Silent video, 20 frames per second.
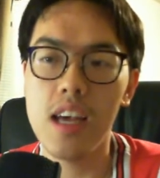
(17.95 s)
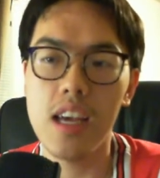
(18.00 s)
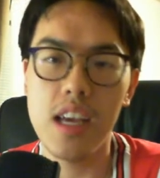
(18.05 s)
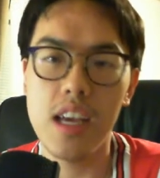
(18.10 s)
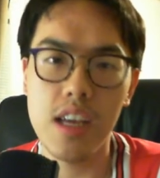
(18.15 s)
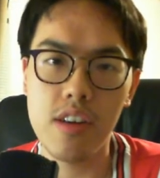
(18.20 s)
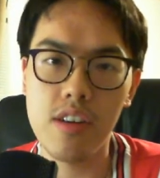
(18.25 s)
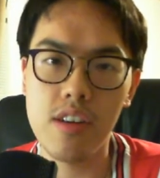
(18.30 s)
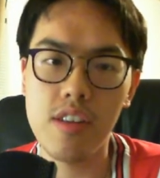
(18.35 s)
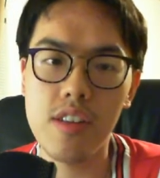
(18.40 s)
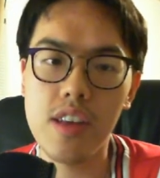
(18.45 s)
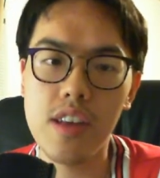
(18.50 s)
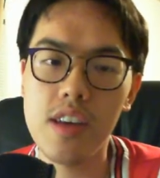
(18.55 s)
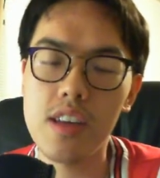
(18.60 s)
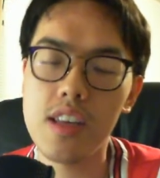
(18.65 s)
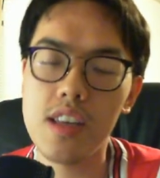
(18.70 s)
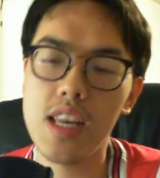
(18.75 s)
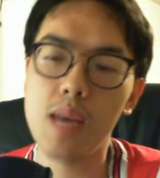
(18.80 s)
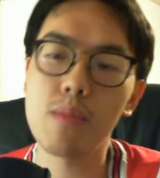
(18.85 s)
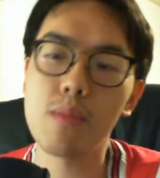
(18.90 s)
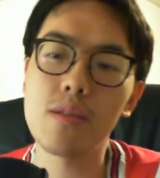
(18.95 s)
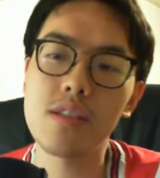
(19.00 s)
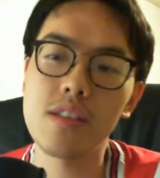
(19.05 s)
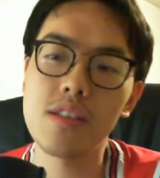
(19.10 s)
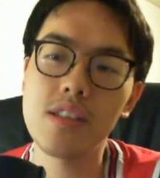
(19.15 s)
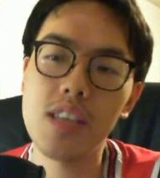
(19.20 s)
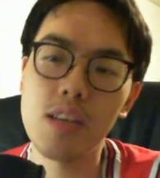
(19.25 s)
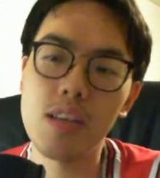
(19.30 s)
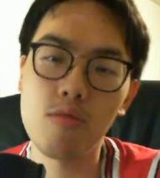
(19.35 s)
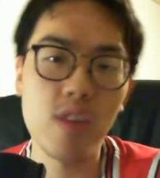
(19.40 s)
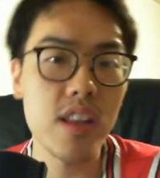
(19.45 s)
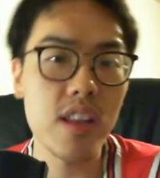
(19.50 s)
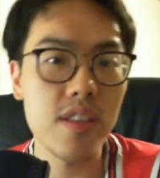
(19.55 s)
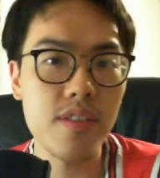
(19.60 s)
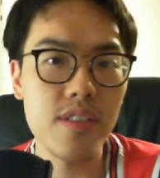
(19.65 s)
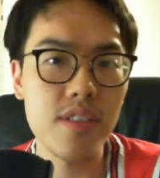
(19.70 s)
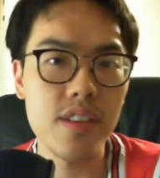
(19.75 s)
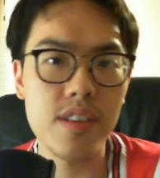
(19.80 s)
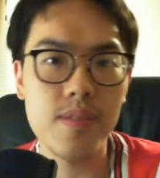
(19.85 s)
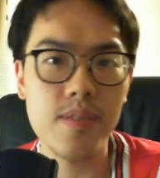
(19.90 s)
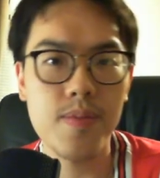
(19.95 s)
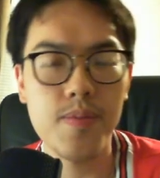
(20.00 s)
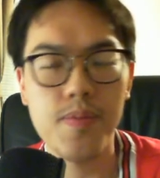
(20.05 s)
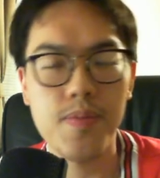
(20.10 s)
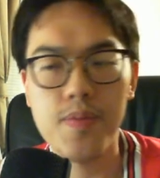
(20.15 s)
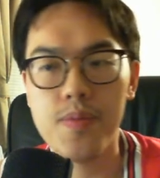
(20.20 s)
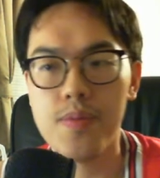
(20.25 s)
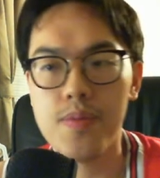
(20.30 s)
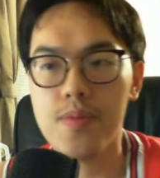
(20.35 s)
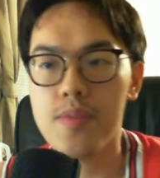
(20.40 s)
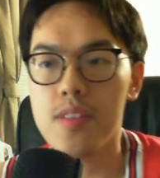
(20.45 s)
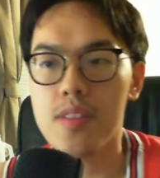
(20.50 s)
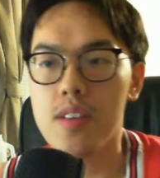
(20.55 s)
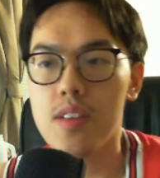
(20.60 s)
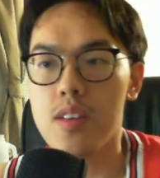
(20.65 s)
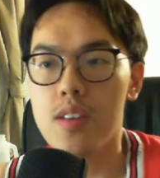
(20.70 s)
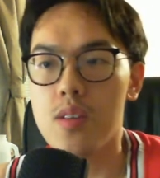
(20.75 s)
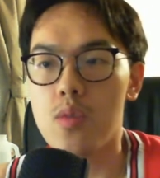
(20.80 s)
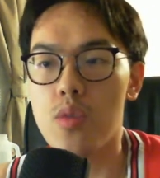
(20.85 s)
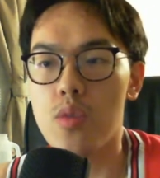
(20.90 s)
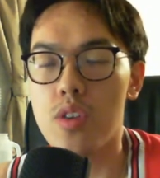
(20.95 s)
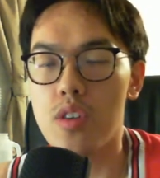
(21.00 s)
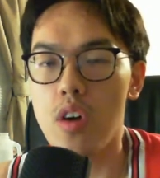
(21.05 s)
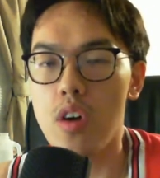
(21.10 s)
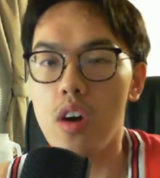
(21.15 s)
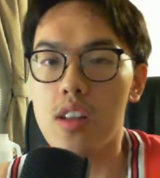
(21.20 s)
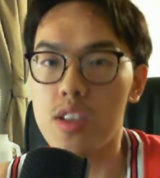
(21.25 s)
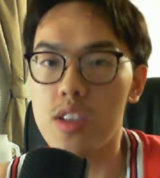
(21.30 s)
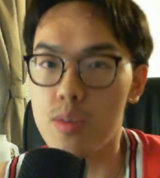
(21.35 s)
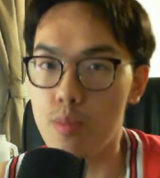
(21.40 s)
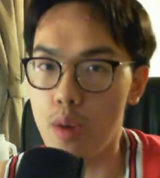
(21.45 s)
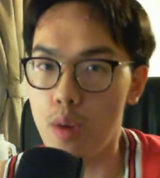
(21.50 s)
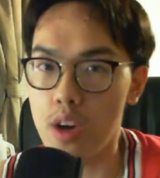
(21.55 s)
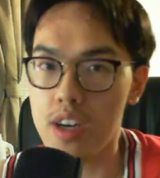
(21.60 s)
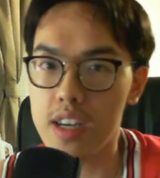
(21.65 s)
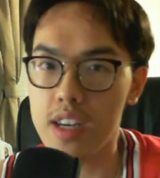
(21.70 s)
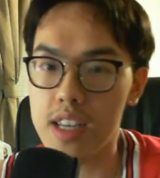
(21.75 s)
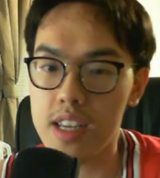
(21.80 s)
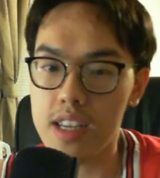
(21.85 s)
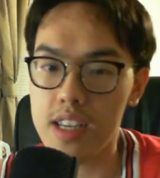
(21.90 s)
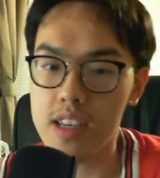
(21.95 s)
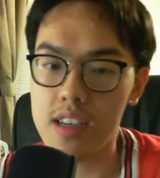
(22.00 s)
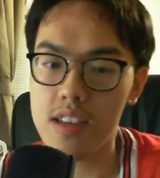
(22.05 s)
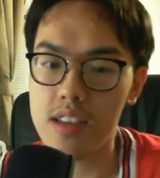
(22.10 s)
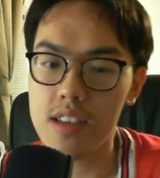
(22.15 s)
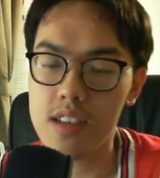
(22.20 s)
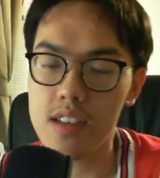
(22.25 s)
and all that, and able to stay relevant with all his marketing,